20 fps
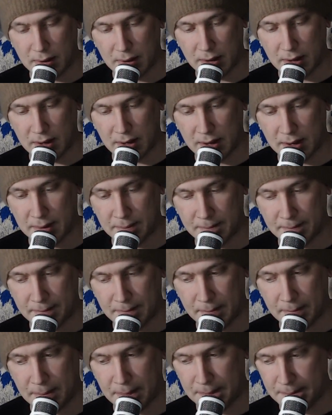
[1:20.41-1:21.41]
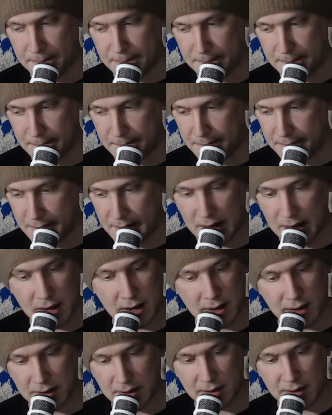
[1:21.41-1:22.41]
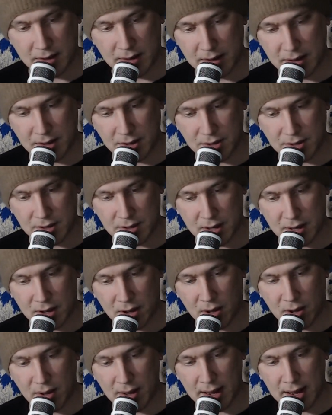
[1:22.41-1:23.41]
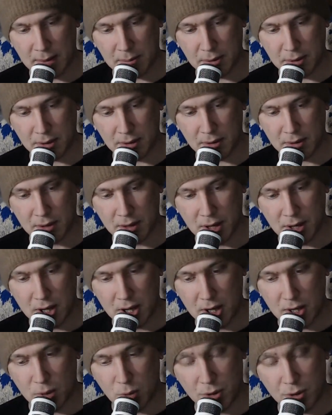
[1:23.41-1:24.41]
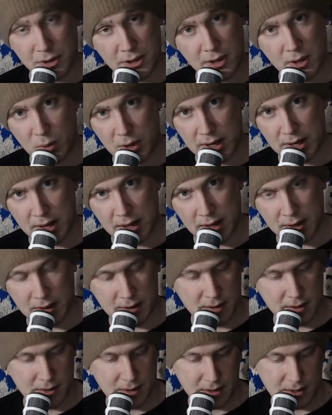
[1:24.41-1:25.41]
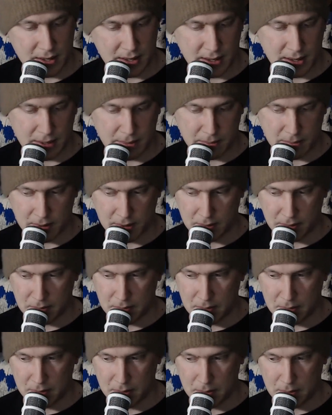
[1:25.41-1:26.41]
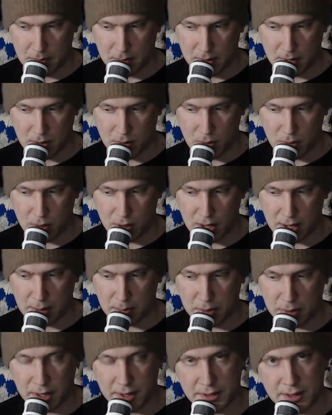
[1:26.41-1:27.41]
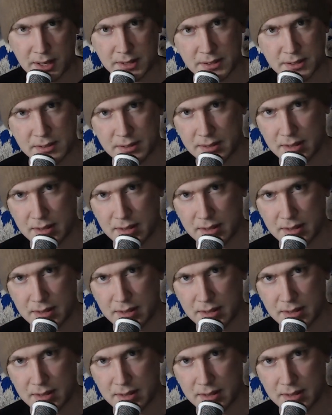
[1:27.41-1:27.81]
Um, yeah, and it all happened within a weekend. A whole lot of blood tests.